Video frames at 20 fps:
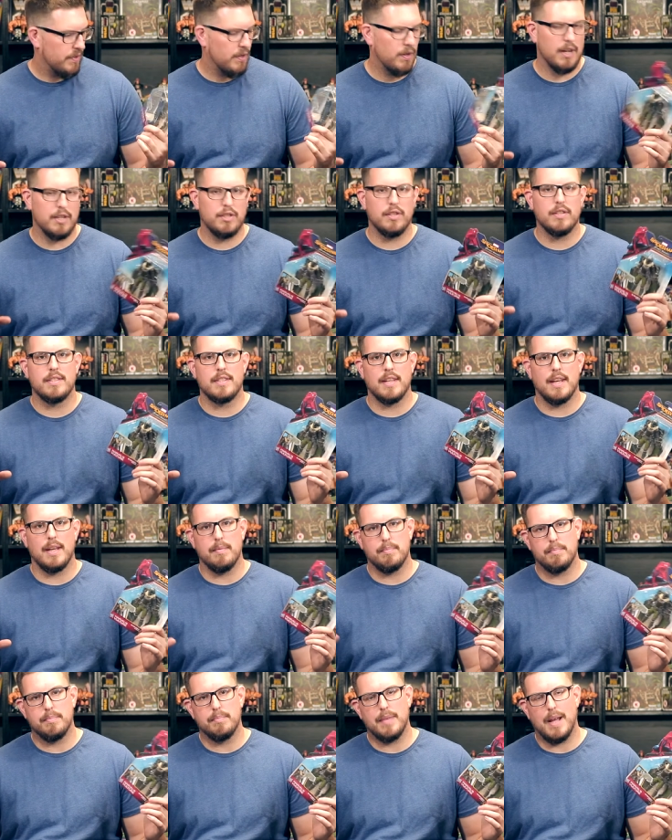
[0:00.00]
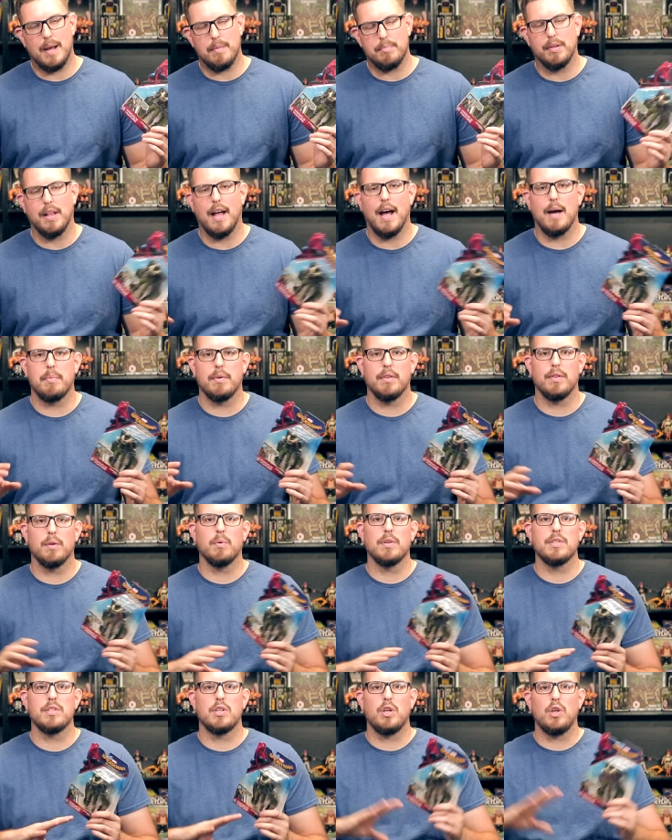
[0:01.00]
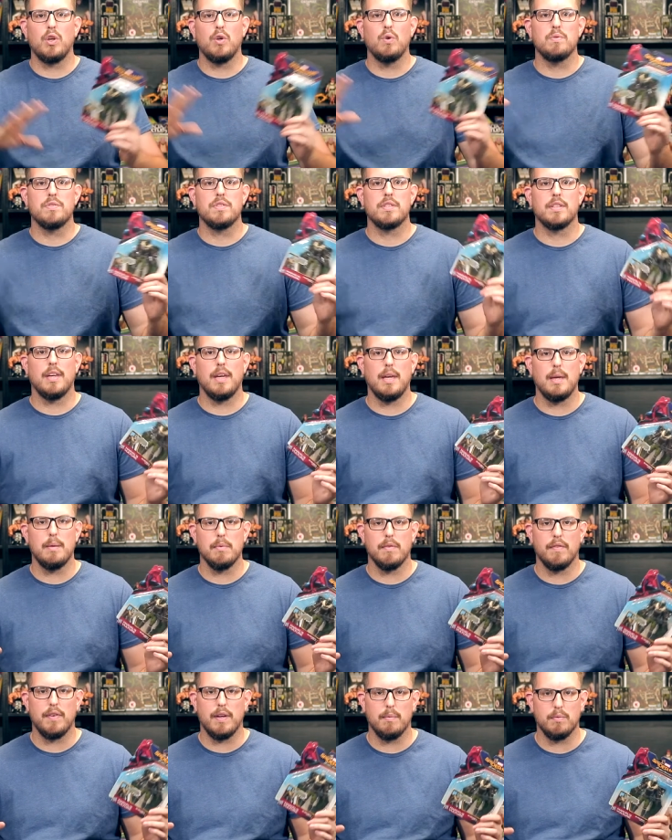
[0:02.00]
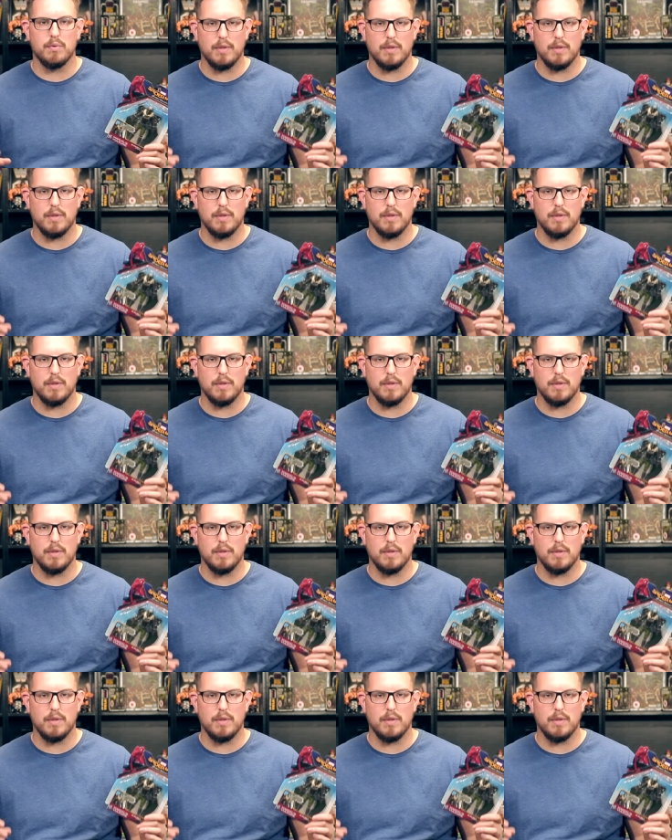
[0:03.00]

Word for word: or I should say, not plot, but there wasn't a huge scheme of him